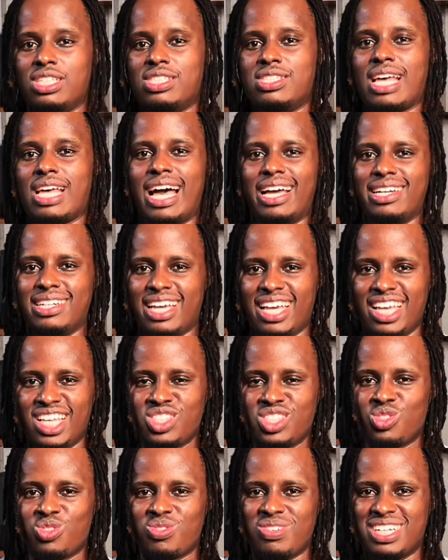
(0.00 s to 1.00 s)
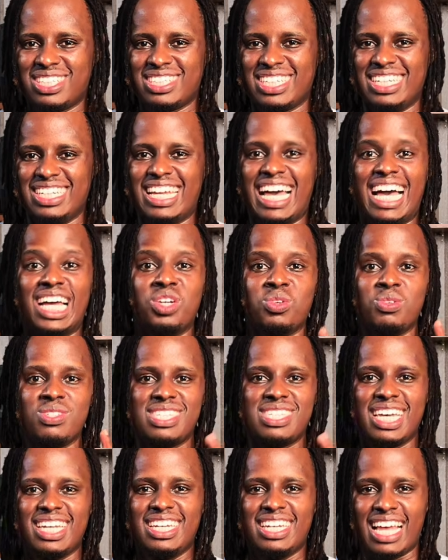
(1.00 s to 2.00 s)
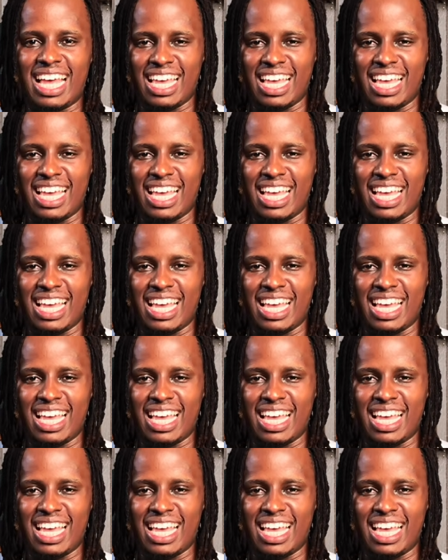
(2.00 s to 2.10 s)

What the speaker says: is under extracted. And we said